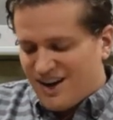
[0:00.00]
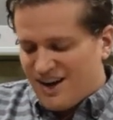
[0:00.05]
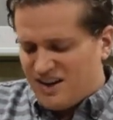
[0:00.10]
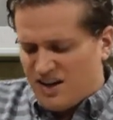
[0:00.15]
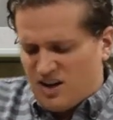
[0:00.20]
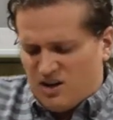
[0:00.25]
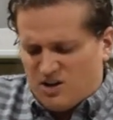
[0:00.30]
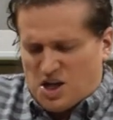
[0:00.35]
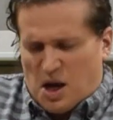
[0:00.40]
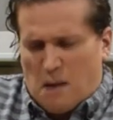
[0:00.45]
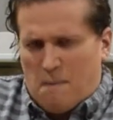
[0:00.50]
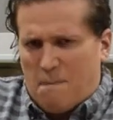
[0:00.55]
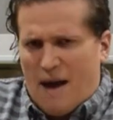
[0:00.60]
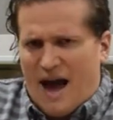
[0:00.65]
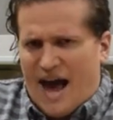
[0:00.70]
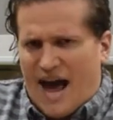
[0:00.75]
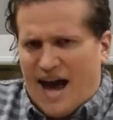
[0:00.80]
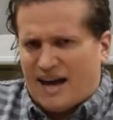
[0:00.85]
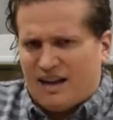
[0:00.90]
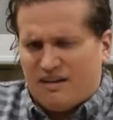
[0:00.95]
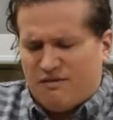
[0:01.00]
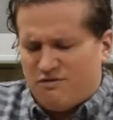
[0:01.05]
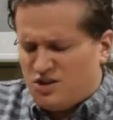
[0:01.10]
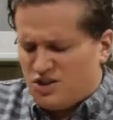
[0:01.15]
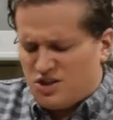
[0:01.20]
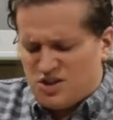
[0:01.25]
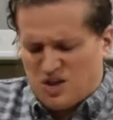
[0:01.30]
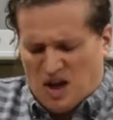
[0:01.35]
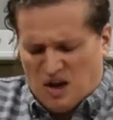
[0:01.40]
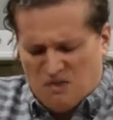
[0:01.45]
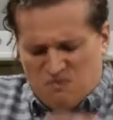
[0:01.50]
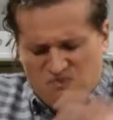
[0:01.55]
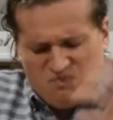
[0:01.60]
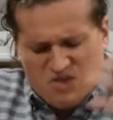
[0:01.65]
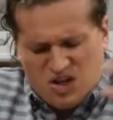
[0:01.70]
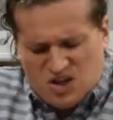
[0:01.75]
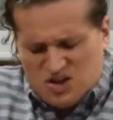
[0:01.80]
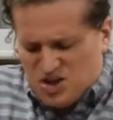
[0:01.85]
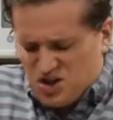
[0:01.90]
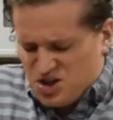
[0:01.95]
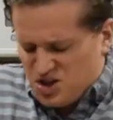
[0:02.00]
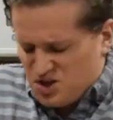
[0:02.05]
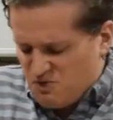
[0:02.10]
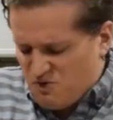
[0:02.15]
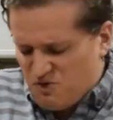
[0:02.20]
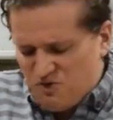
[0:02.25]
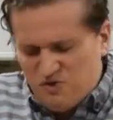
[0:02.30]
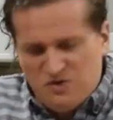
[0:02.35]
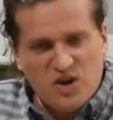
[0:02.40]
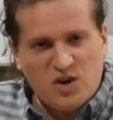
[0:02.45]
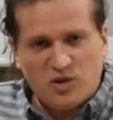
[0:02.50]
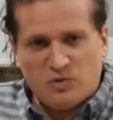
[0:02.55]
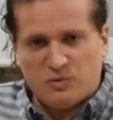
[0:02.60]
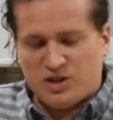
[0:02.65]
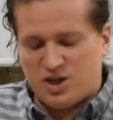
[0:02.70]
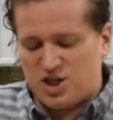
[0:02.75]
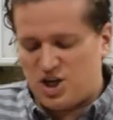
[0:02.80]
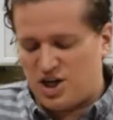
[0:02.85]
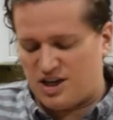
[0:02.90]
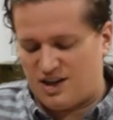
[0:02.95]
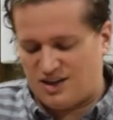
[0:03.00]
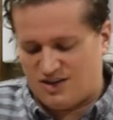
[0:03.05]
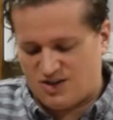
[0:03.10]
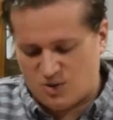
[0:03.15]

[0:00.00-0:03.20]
then there's like a pack of just like just filled with chicken.